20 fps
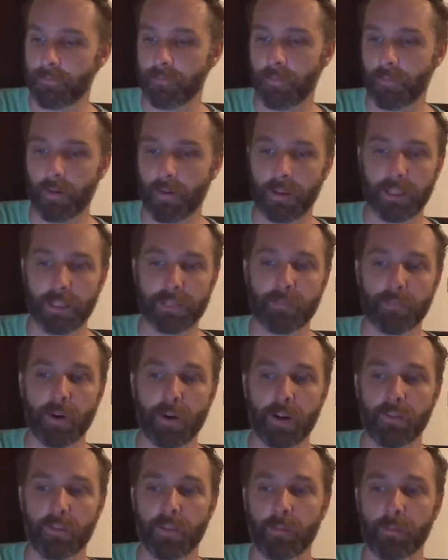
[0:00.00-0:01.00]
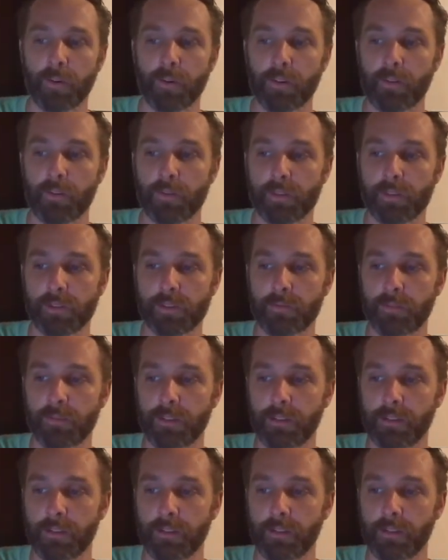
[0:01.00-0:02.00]
at least part of them are going to
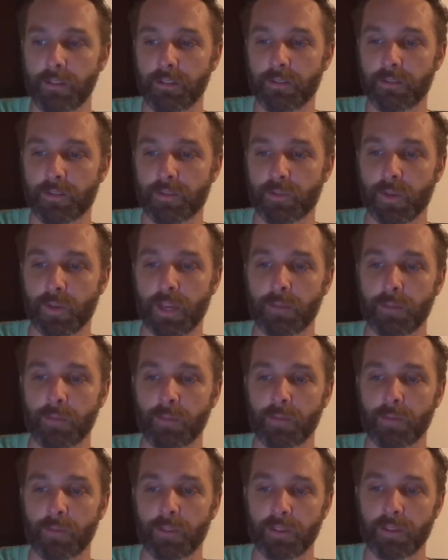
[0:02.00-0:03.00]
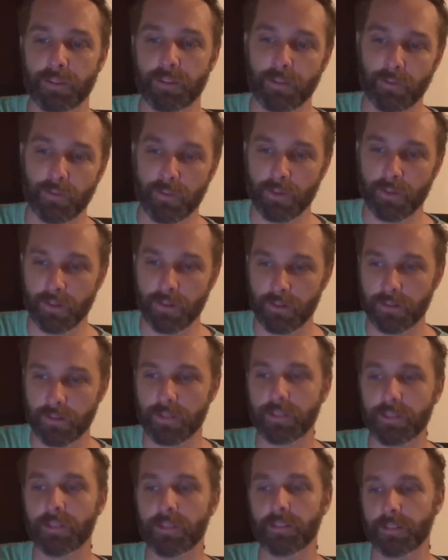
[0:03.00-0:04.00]
be tradable with these local
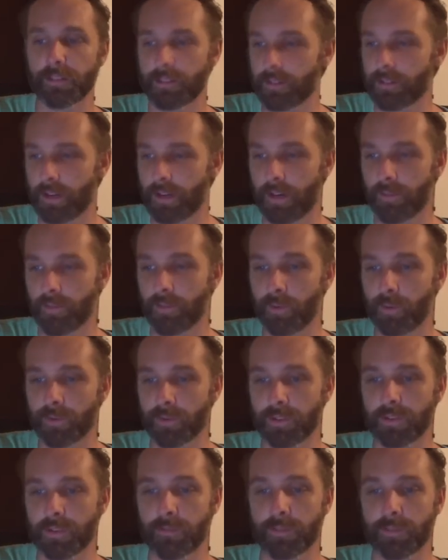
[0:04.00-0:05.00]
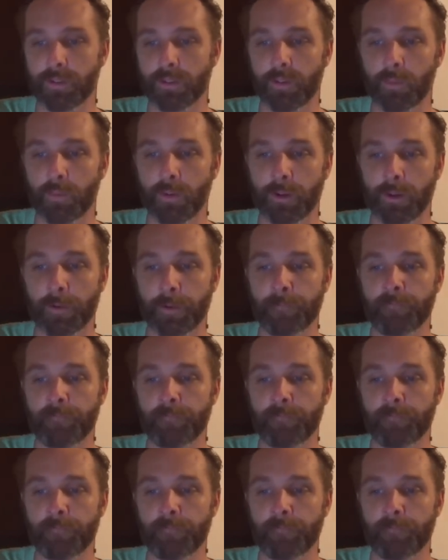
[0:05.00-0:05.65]
currencies, and how the whole system's going to work.